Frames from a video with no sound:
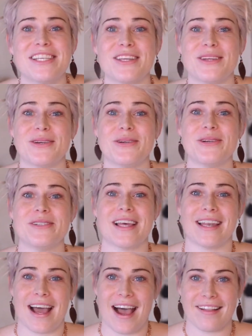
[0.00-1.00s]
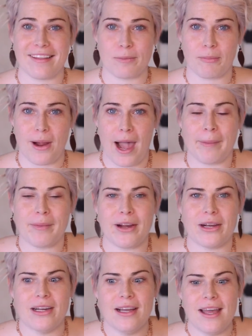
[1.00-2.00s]
to use an eyelid
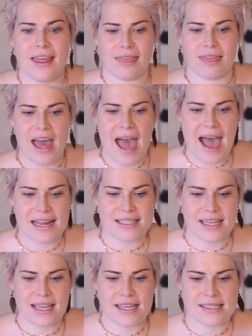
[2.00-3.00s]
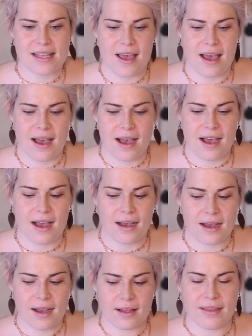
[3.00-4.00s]
primer that is
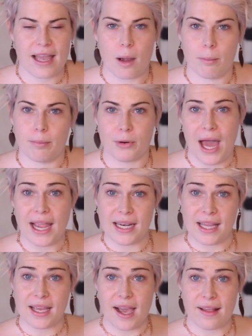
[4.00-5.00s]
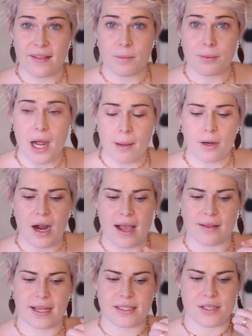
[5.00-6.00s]
like a brightening eyelid primer.
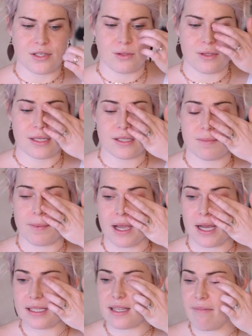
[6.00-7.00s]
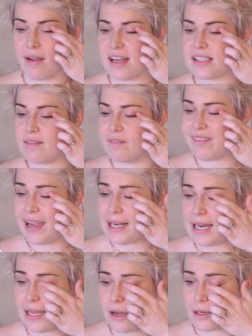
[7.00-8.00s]
I like to do this because I've got some
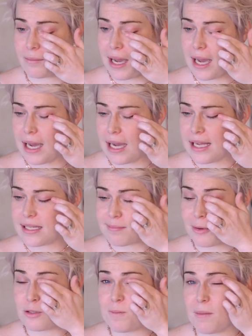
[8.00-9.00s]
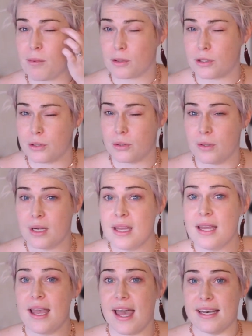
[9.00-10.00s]
veining on my eyes. Most people do,
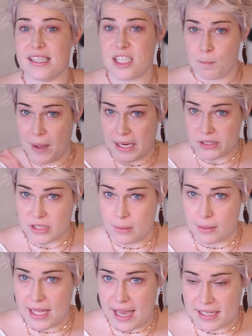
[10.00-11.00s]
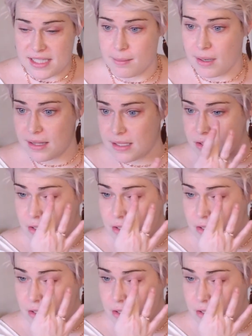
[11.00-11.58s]
and especially with eczema, this